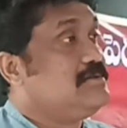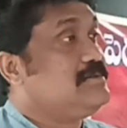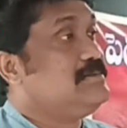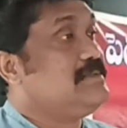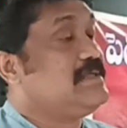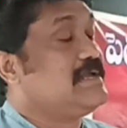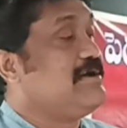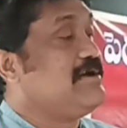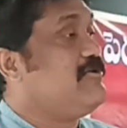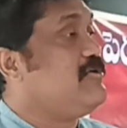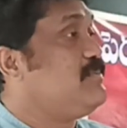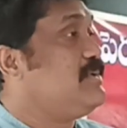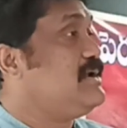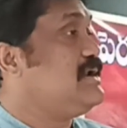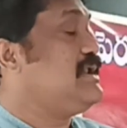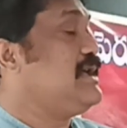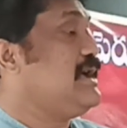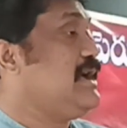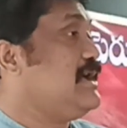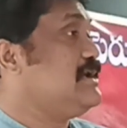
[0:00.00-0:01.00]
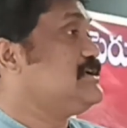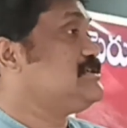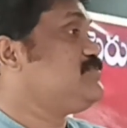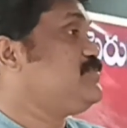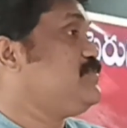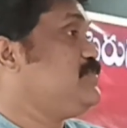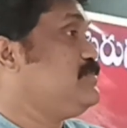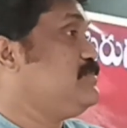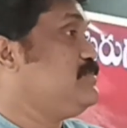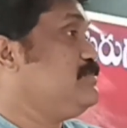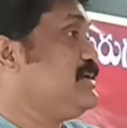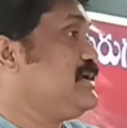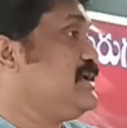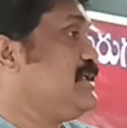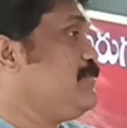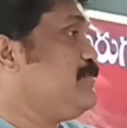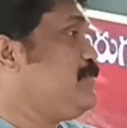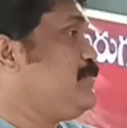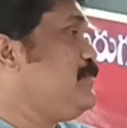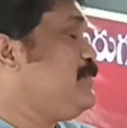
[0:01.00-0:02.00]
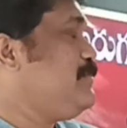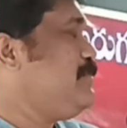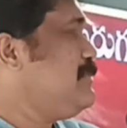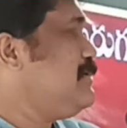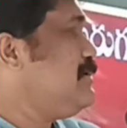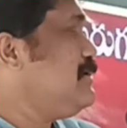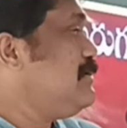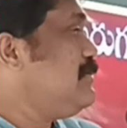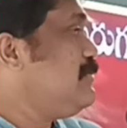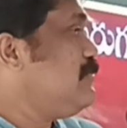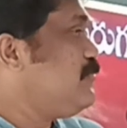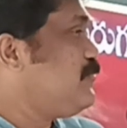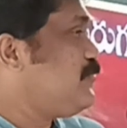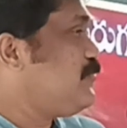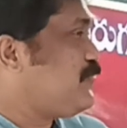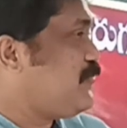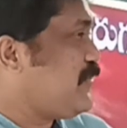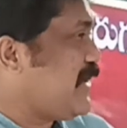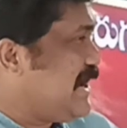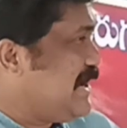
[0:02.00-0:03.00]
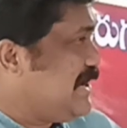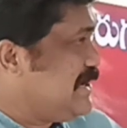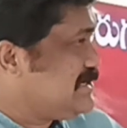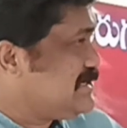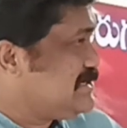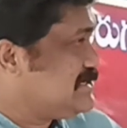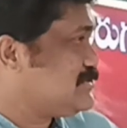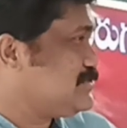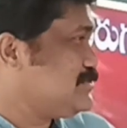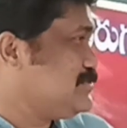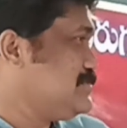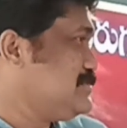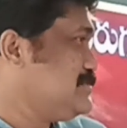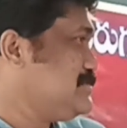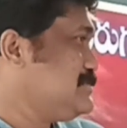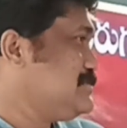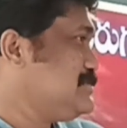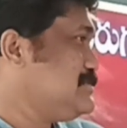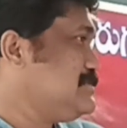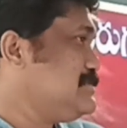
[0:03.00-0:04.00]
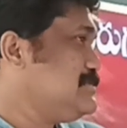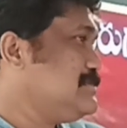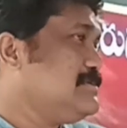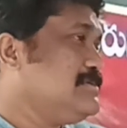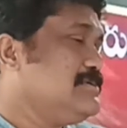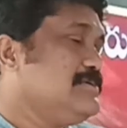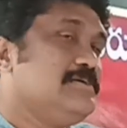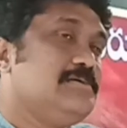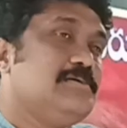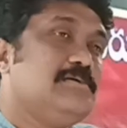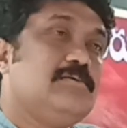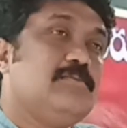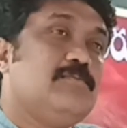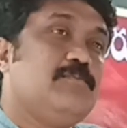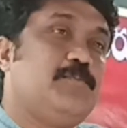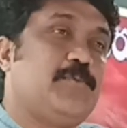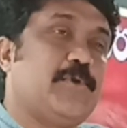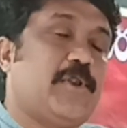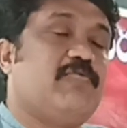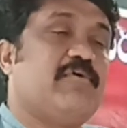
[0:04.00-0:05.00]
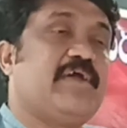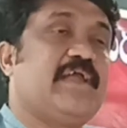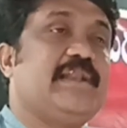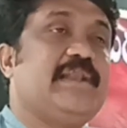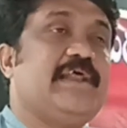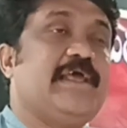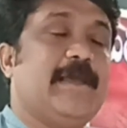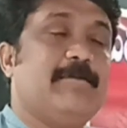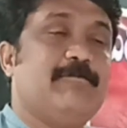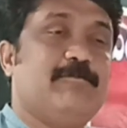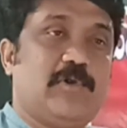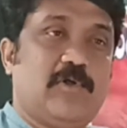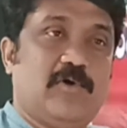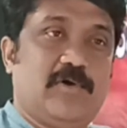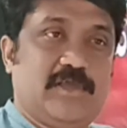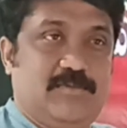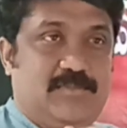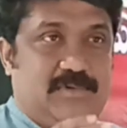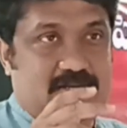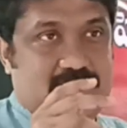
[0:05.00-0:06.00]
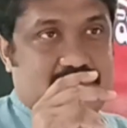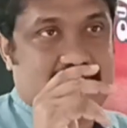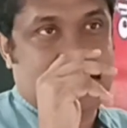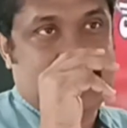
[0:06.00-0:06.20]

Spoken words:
the government has been failed to provide employment,